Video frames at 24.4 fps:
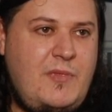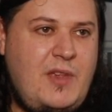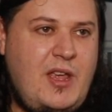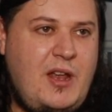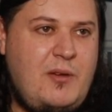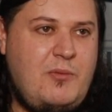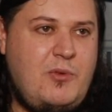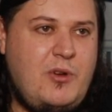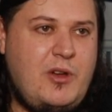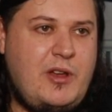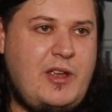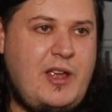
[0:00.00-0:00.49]

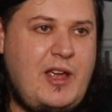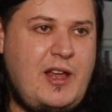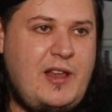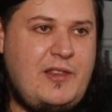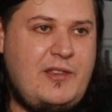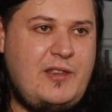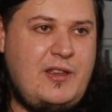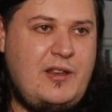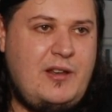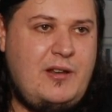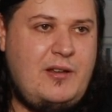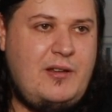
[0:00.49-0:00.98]
and work out
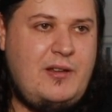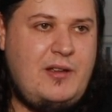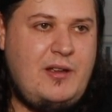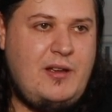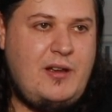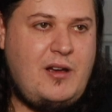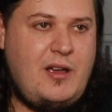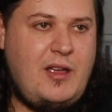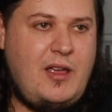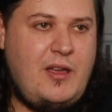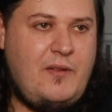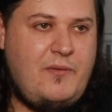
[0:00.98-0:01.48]
that
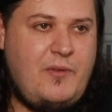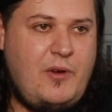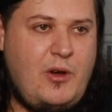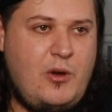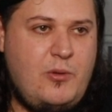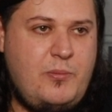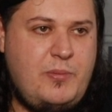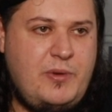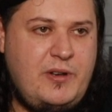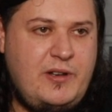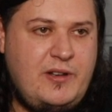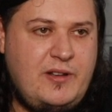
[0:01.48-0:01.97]
I have
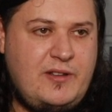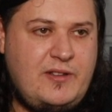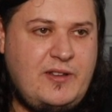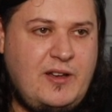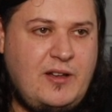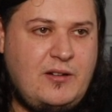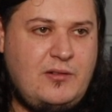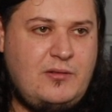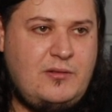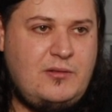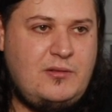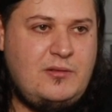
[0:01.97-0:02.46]
opened a
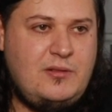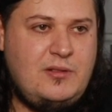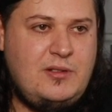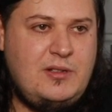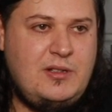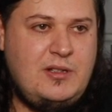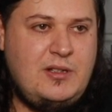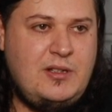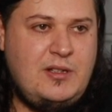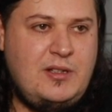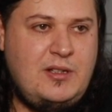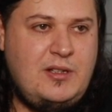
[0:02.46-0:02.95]
tunnel
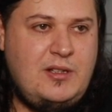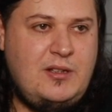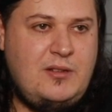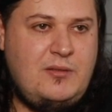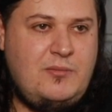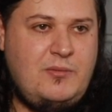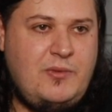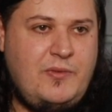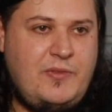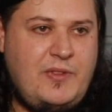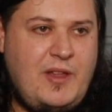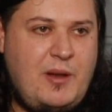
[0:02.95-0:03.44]

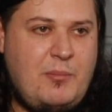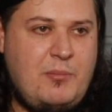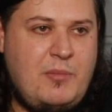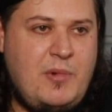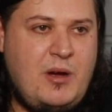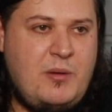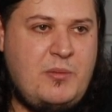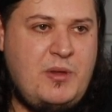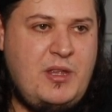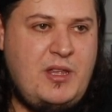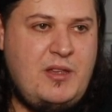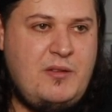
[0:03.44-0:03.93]
with that
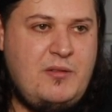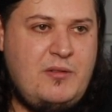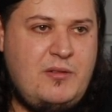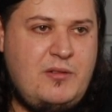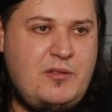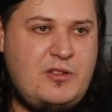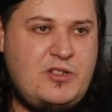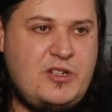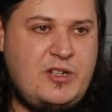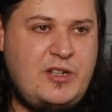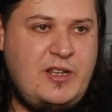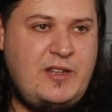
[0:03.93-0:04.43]
mummy,
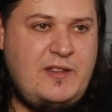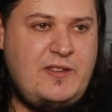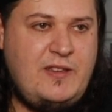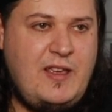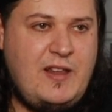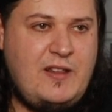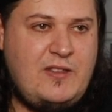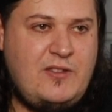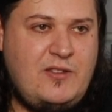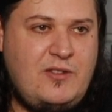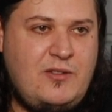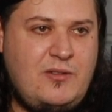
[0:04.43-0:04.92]
which I need to
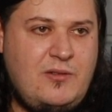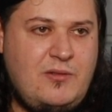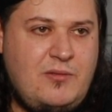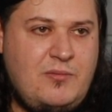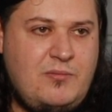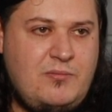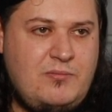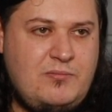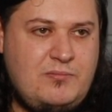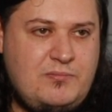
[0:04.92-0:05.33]
get to.